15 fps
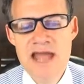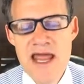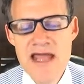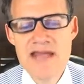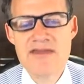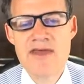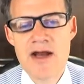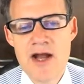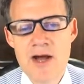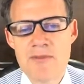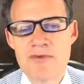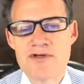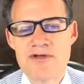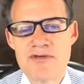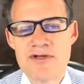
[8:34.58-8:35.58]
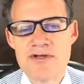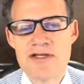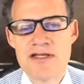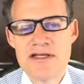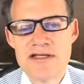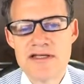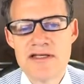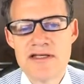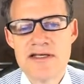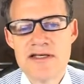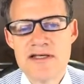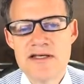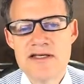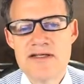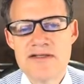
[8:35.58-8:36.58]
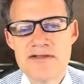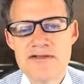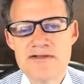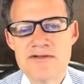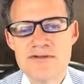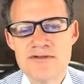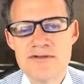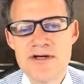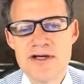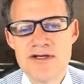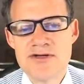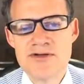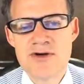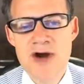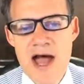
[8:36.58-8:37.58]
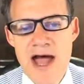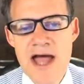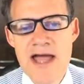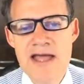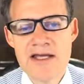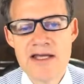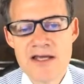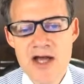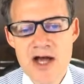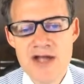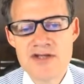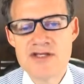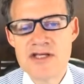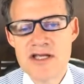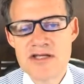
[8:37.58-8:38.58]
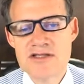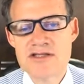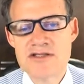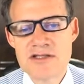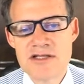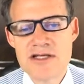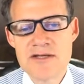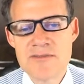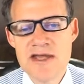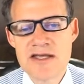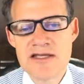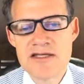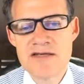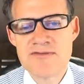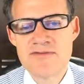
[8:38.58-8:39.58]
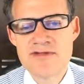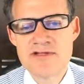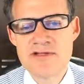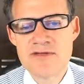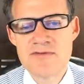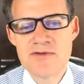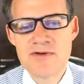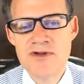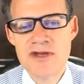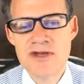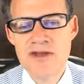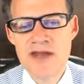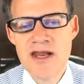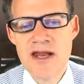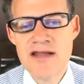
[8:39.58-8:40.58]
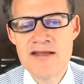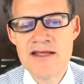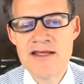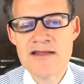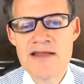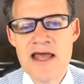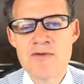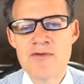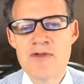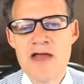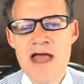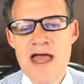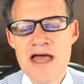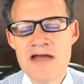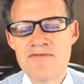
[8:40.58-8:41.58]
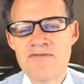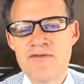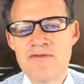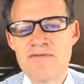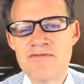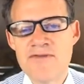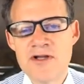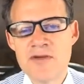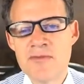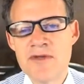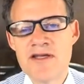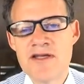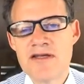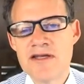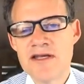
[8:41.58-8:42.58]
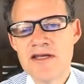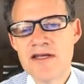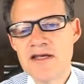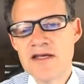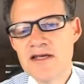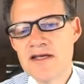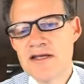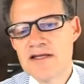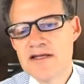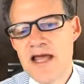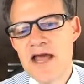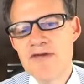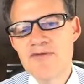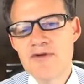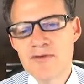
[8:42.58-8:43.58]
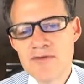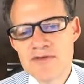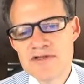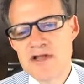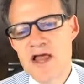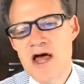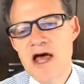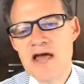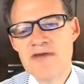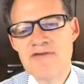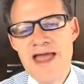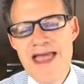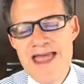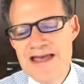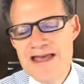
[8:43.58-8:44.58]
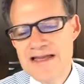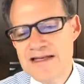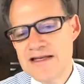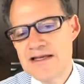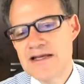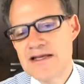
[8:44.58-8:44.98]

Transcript: that opportunity to try conscientiously to make a difference in the world. And I think that will add fulfillment to everyone's life, and